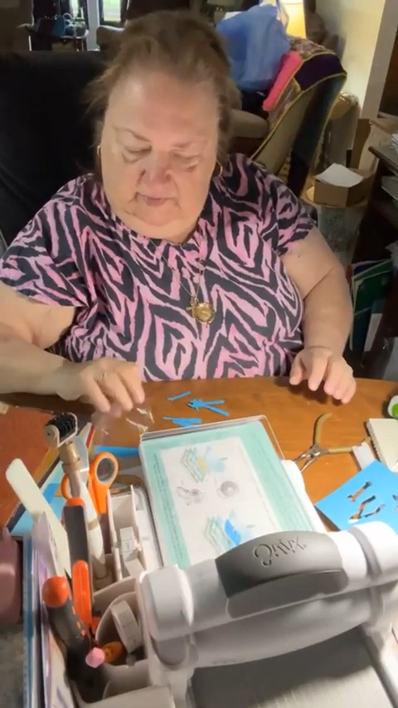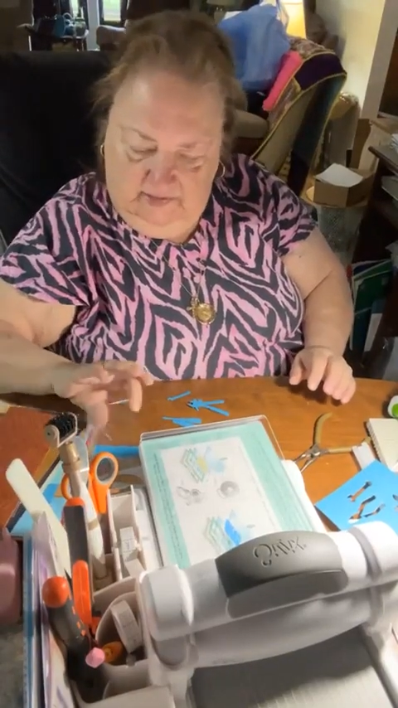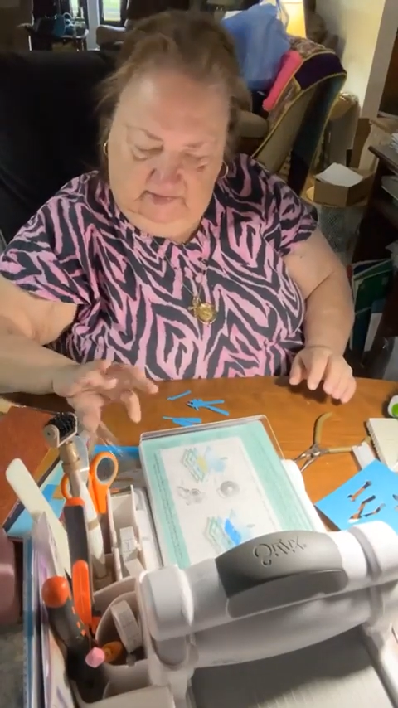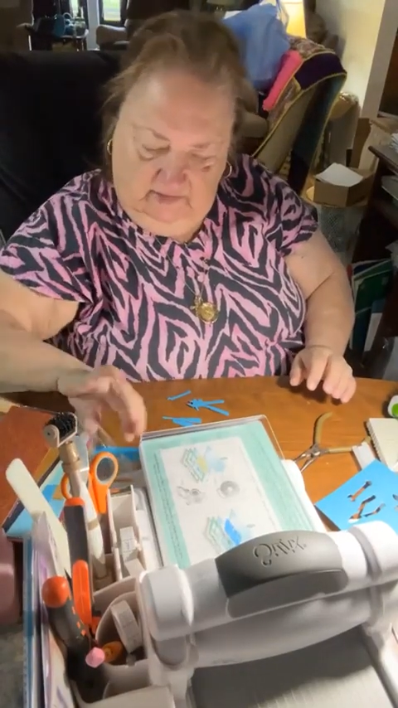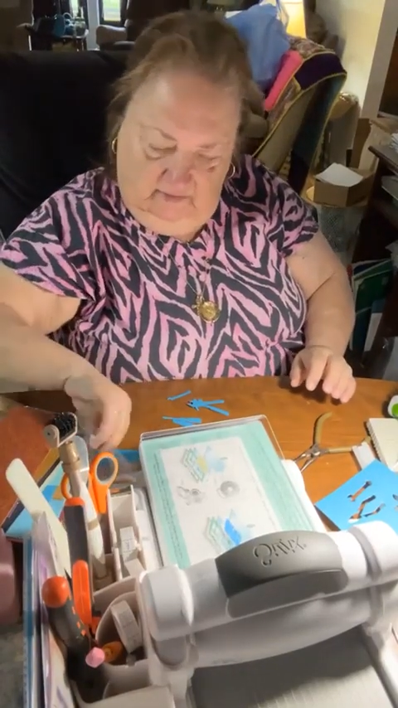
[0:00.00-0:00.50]

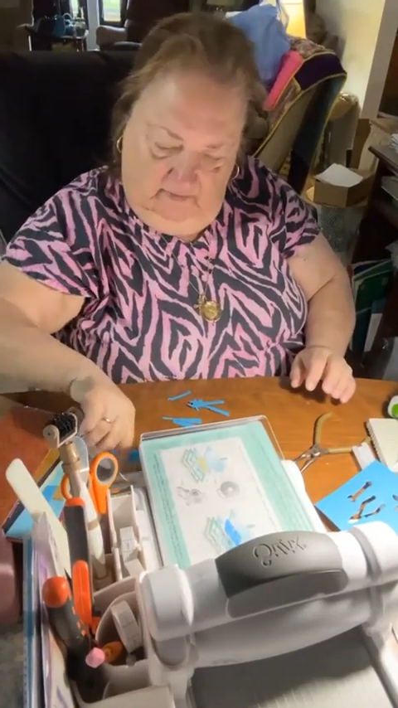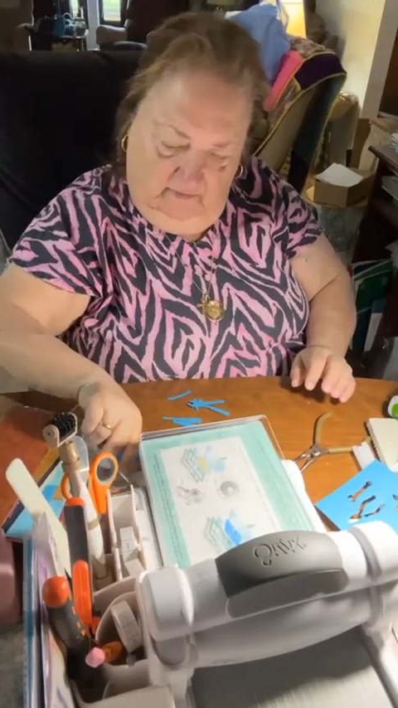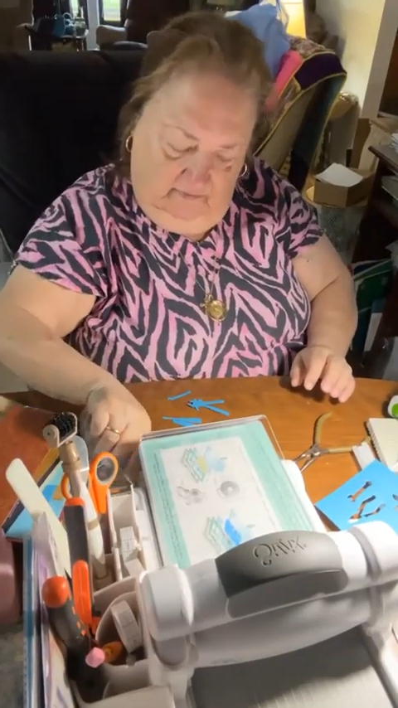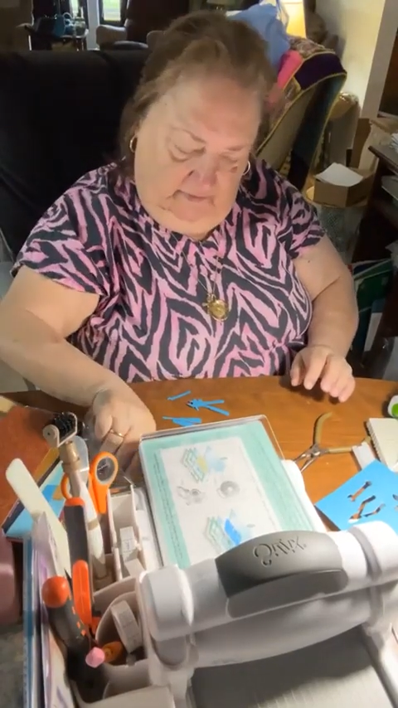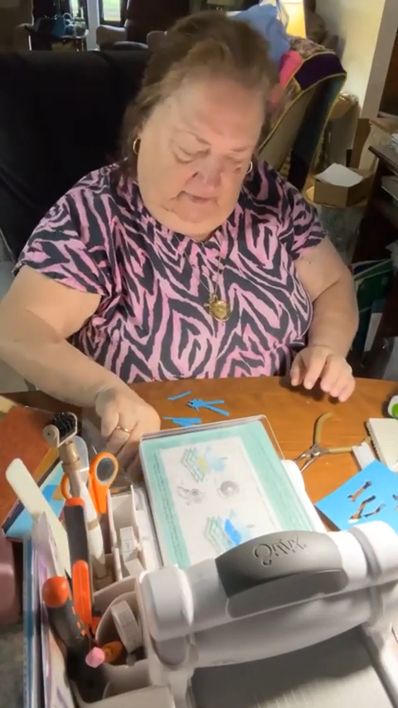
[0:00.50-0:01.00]
reason
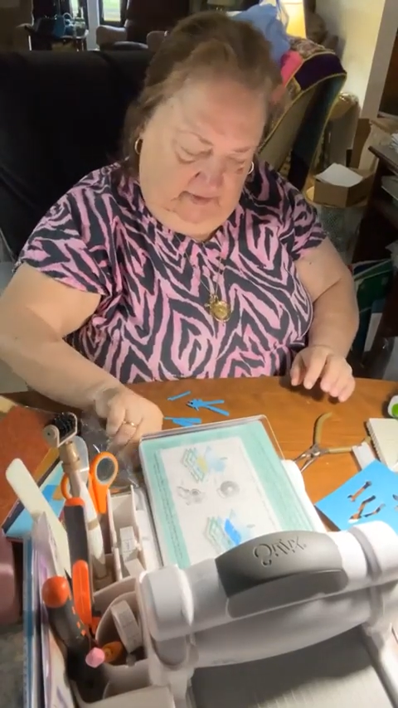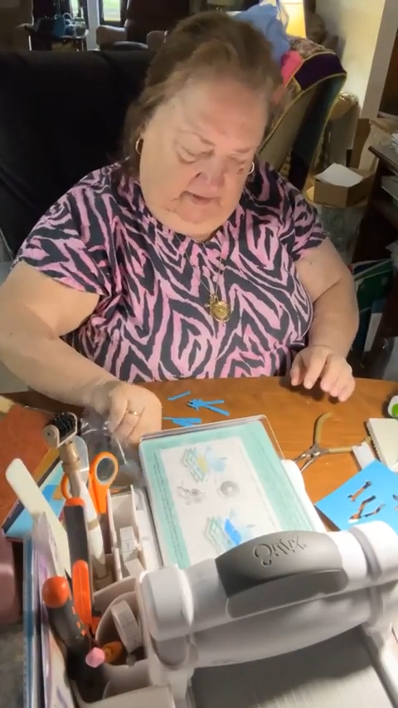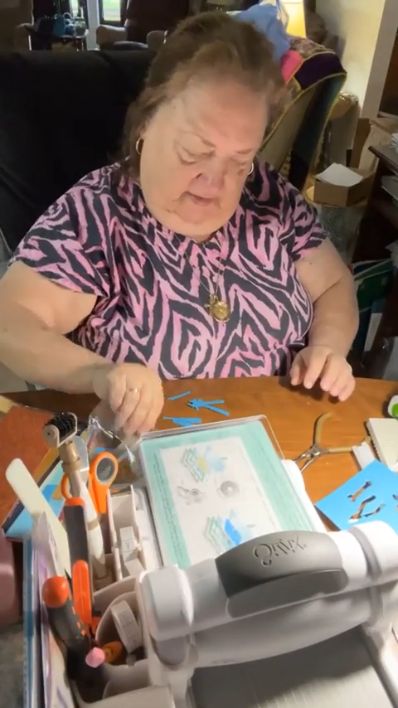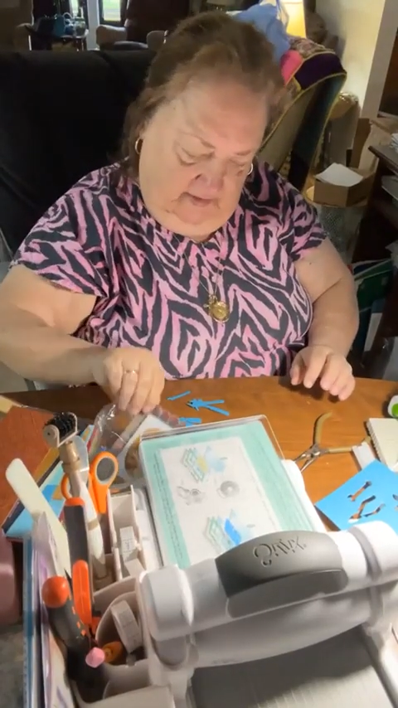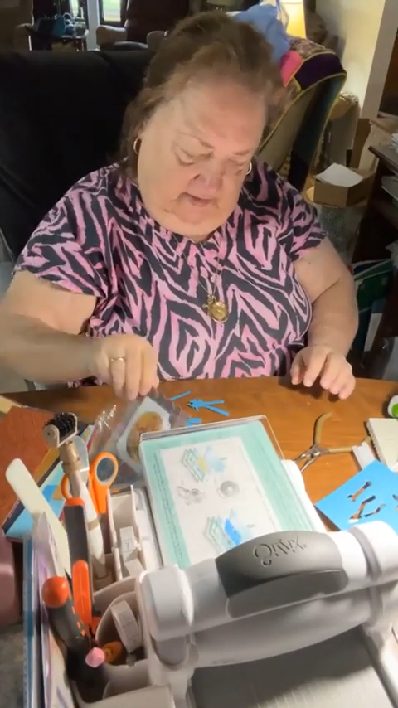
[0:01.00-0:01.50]
for
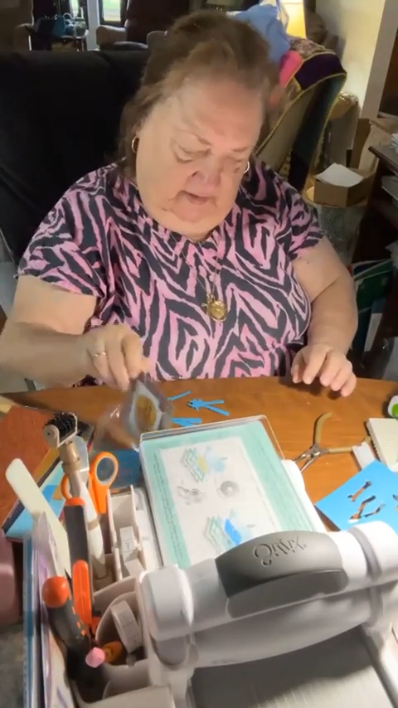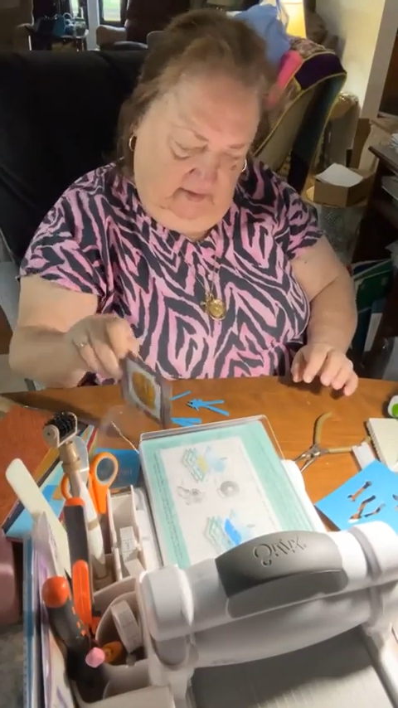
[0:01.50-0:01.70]
it not